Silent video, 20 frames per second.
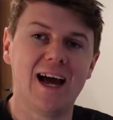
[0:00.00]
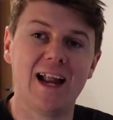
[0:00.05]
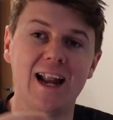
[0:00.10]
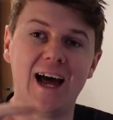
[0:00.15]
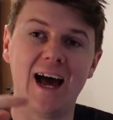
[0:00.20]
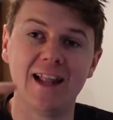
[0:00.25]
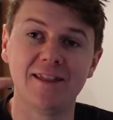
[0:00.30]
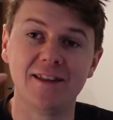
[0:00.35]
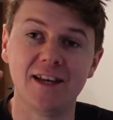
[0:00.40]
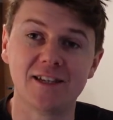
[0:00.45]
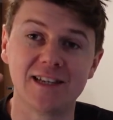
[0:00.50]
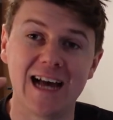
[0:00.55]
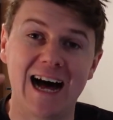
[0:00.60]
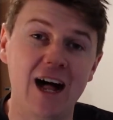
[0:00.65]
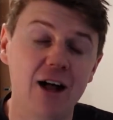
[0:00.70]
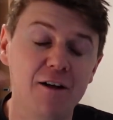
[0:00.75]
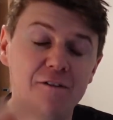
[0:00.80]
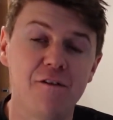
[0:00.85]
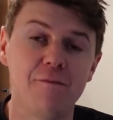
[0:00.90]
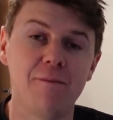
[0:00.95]
and this
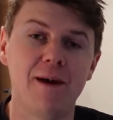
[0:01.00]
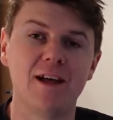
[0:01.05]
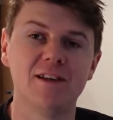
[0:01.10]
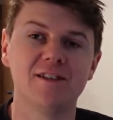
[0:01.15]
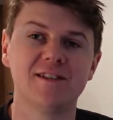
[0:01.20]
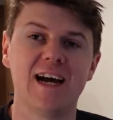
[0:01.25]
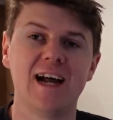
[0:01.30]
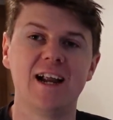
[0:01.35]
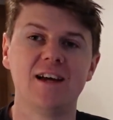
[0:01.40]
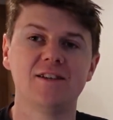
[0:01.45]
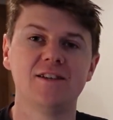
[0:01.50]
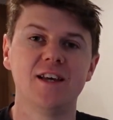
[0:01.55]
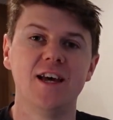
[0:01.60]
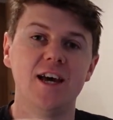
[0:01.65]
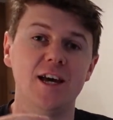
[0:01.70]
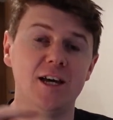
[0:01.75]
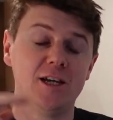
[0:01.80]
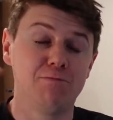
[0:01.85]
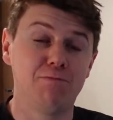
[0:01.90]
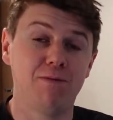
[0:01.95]
alpha male status
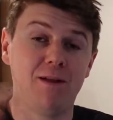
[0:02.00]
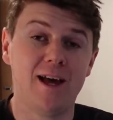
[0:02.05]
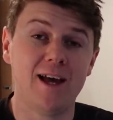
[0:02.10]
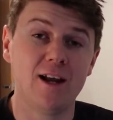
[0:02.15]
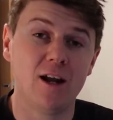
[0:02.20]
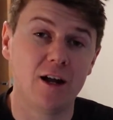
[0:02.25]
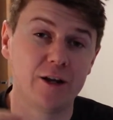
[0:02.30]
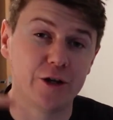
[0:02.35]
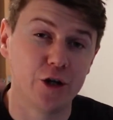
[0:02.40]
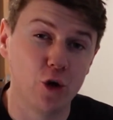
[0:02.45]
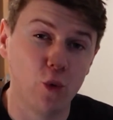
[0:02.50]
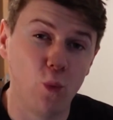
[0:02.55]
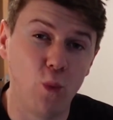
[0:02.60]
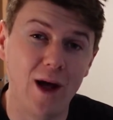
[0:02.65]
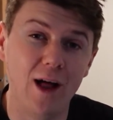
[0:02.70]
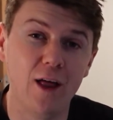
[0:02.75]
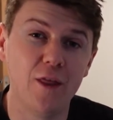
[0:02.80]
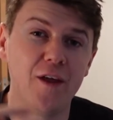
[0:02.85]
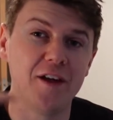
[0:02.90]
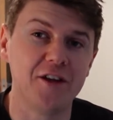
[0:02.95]
is played on your
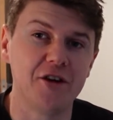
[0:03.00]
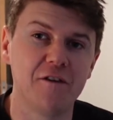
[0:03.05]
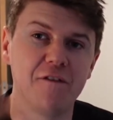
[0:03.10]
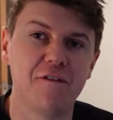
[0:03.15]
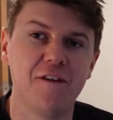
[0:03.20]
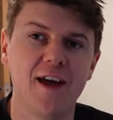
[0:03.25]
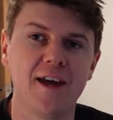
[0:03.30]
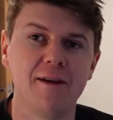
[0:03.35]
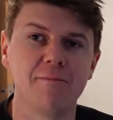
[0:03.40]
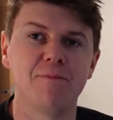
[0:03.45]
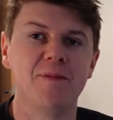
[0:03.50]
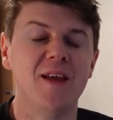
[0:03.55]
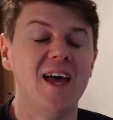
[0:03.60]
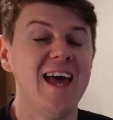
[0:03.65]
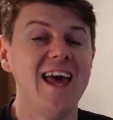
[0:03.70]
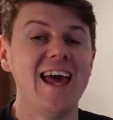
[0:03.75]
wealth and your fame.